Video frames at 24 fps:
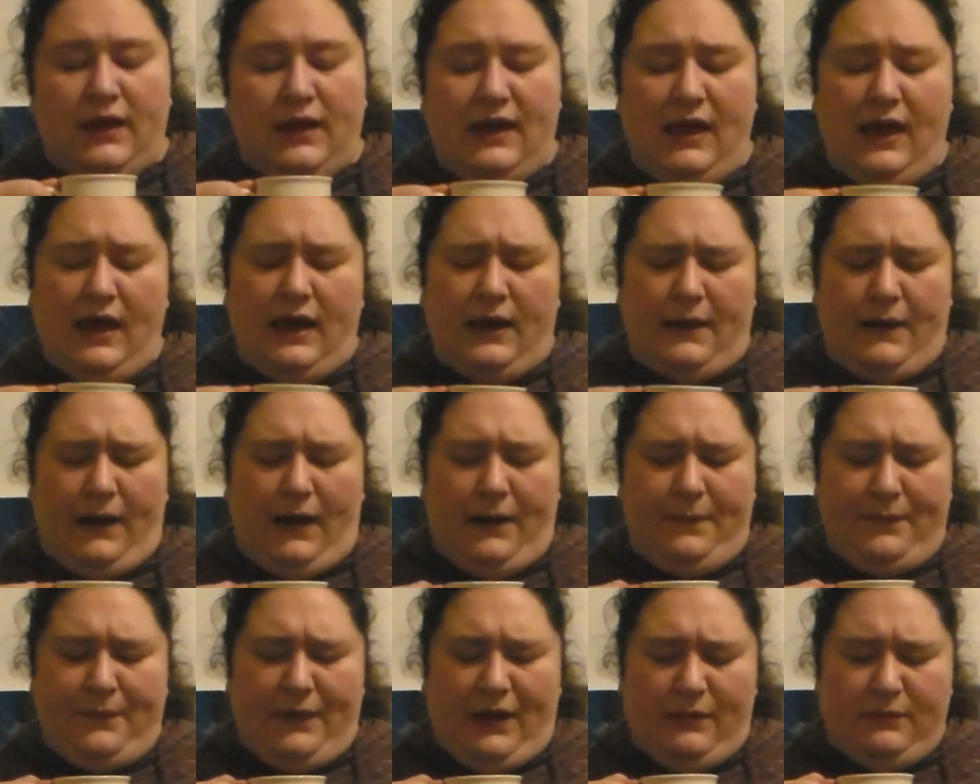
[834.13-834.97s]

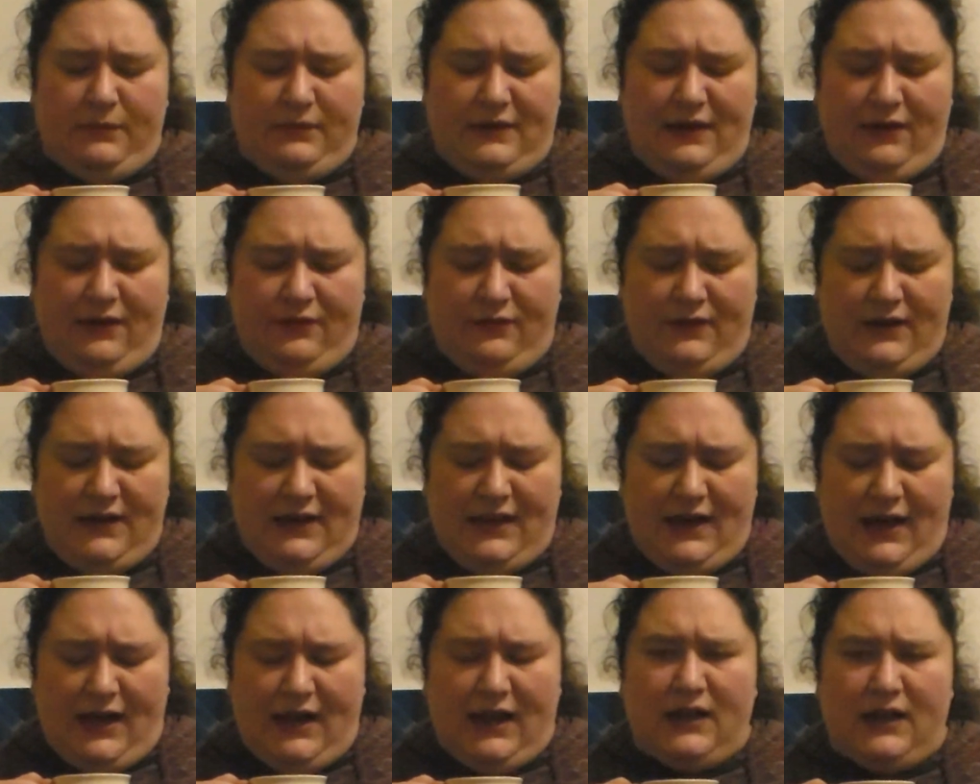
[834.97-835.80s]
Yeah, I'm
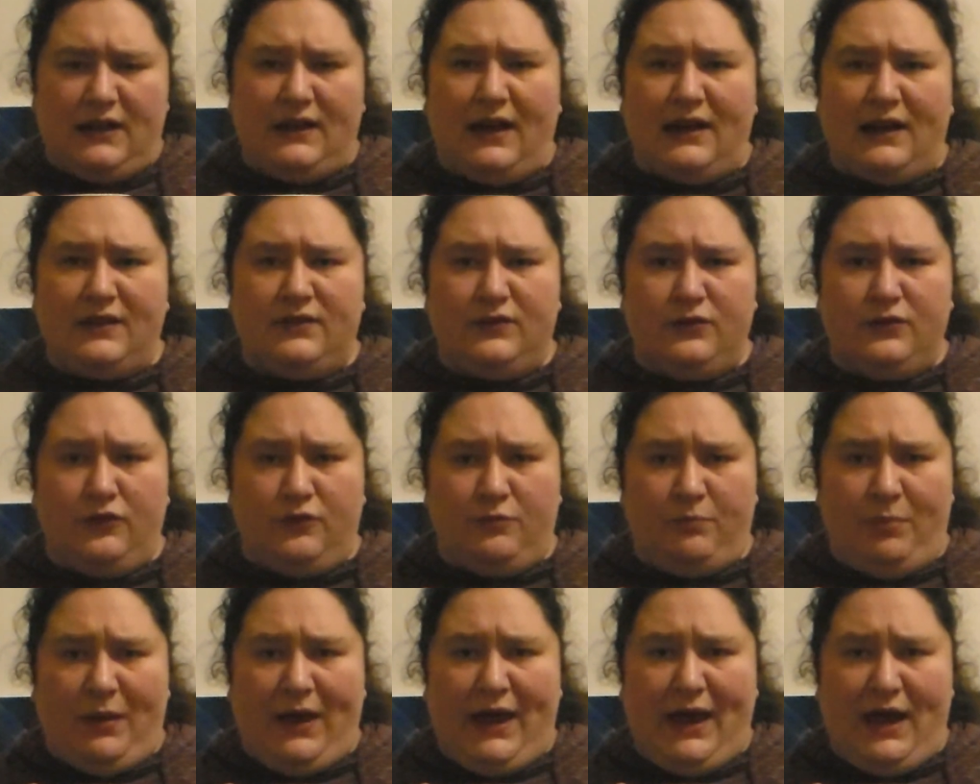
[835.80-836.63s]
definitely getting that sort
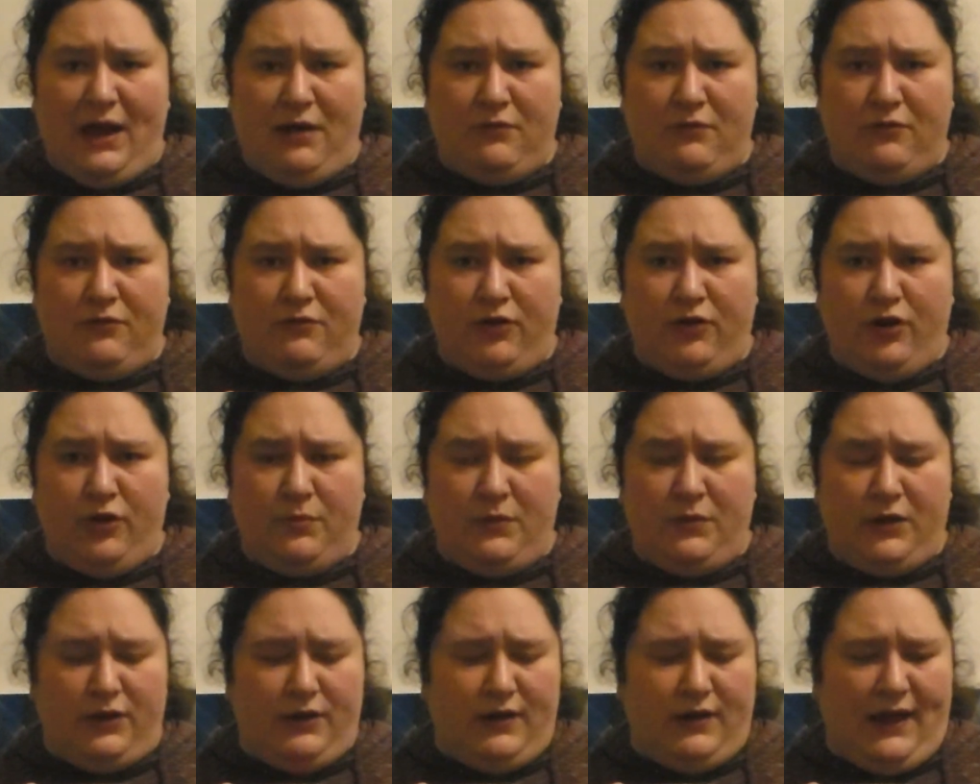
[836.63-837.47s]
of pear
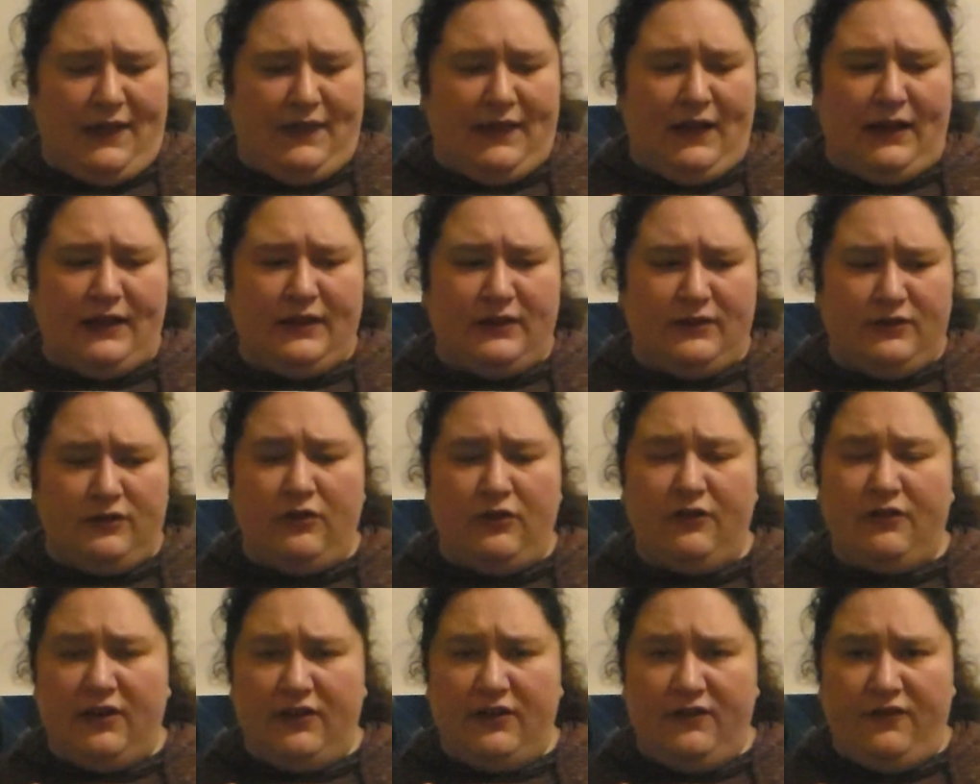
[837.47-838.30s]
aroma you get, like the
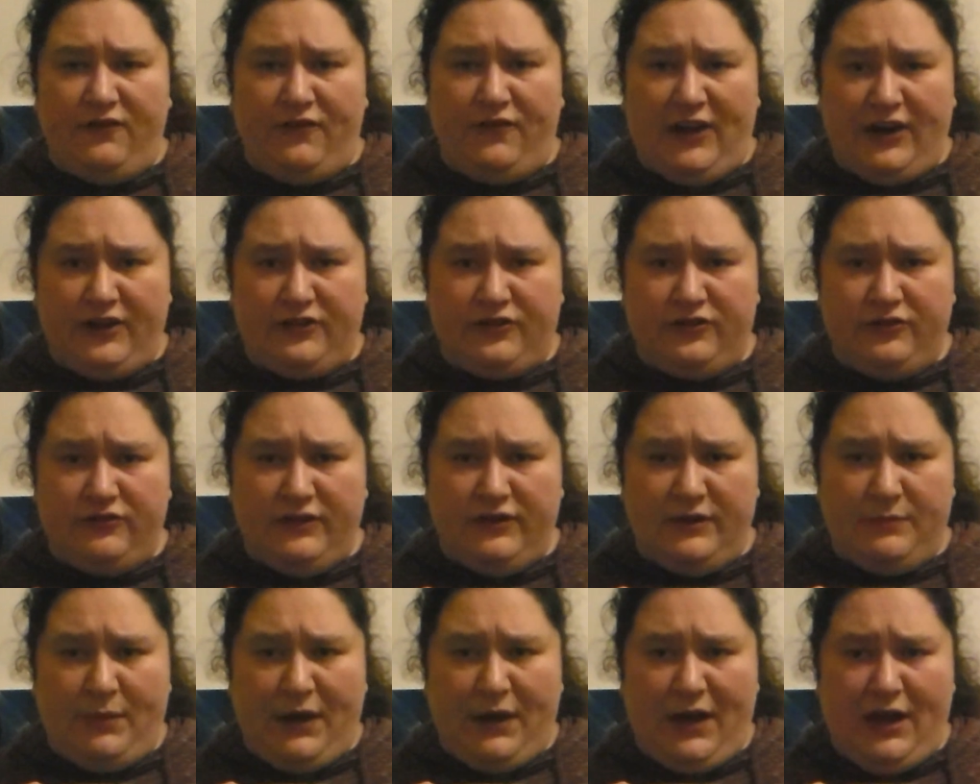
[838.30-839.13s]
sort of
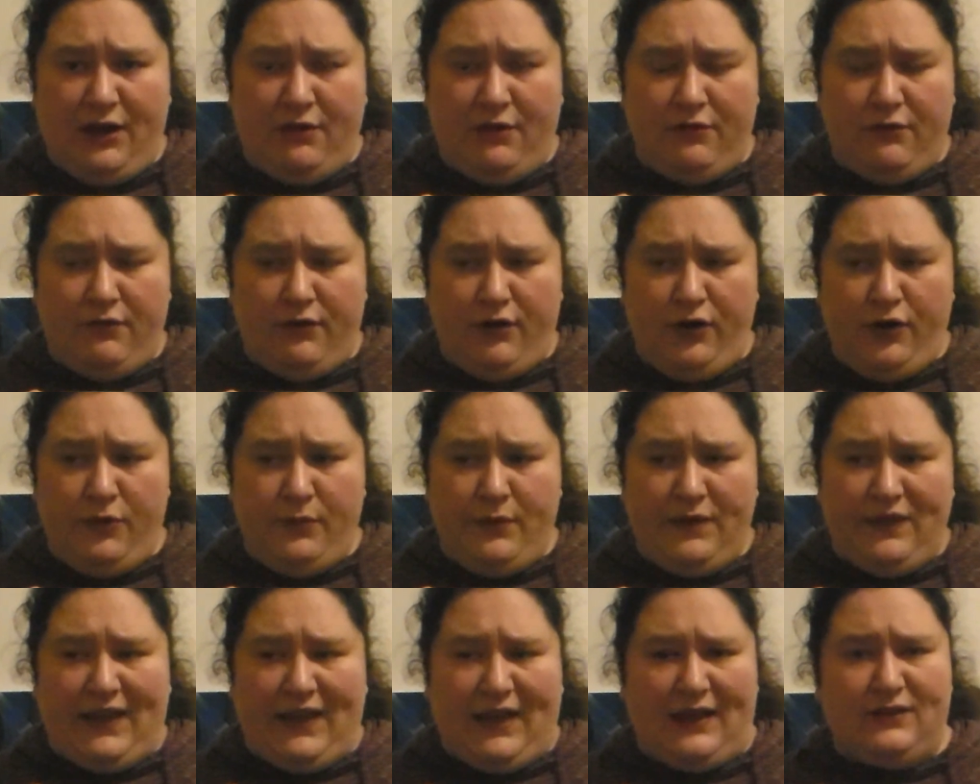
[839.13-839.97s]
confectionery pear
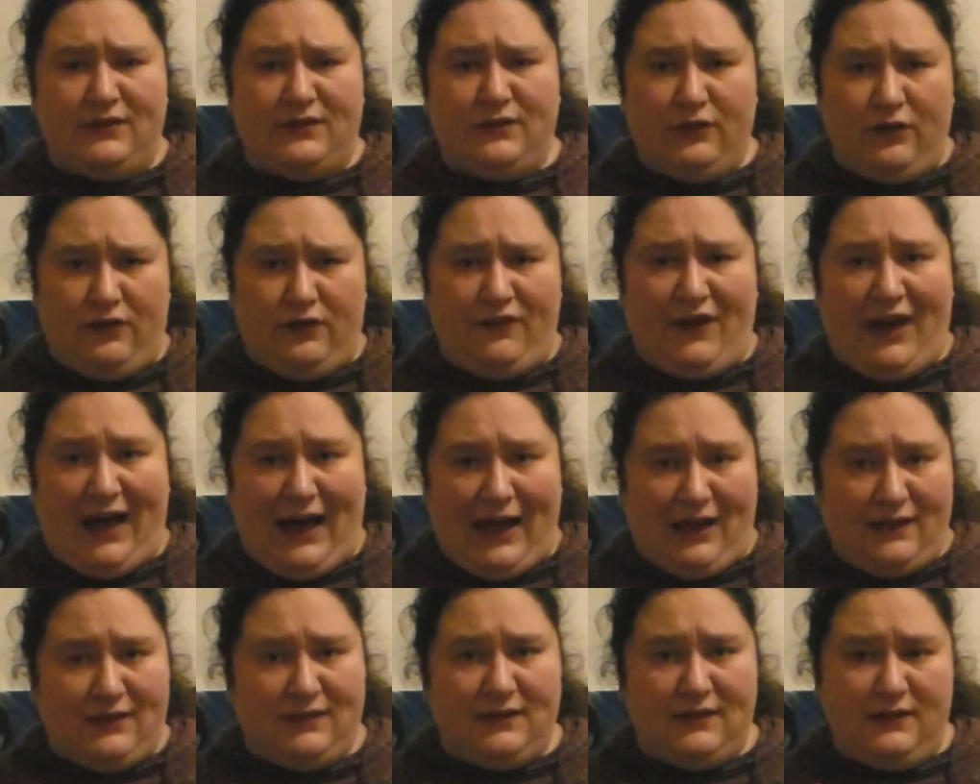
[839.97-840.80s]
aroma, that sort of
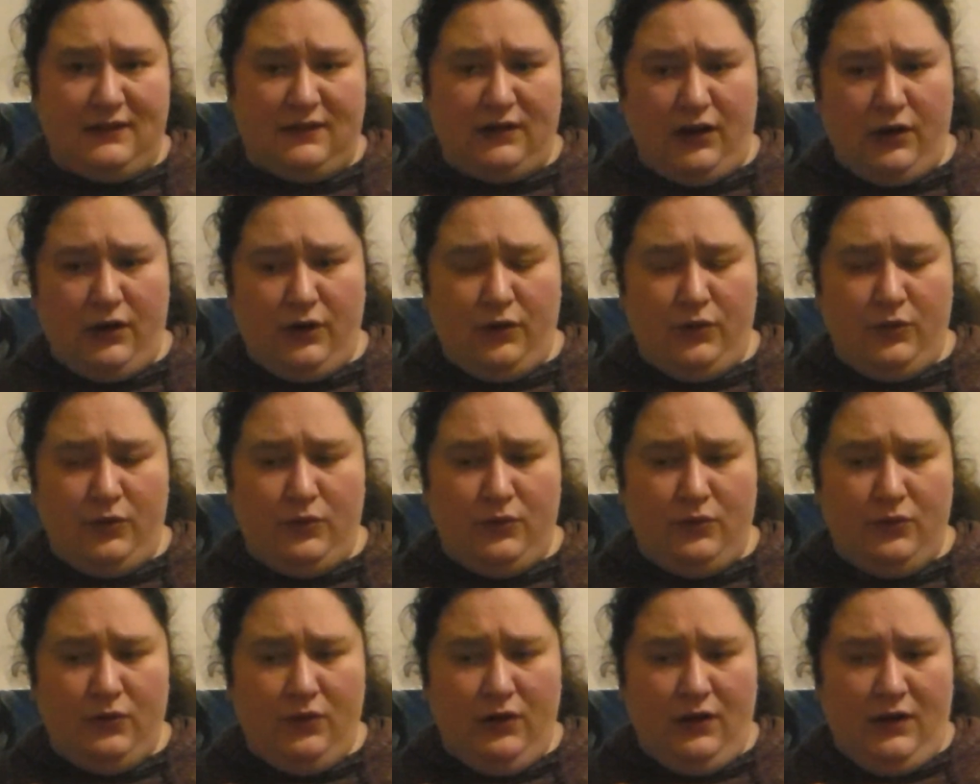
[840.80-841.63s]

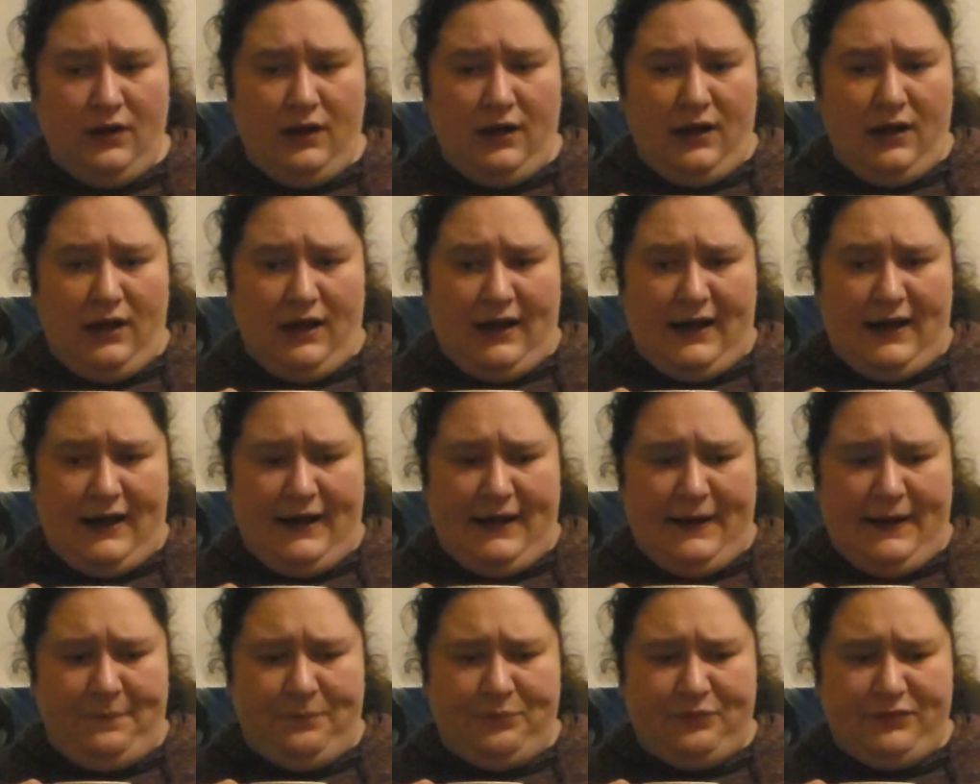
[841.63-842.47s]
acetone
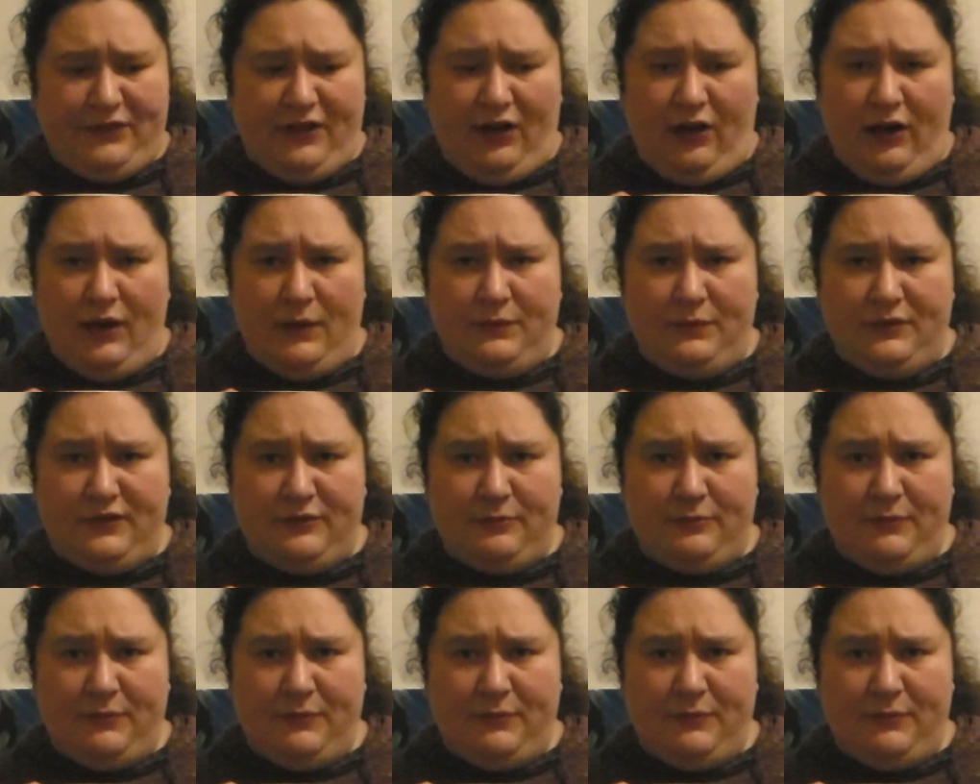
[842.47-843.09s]
type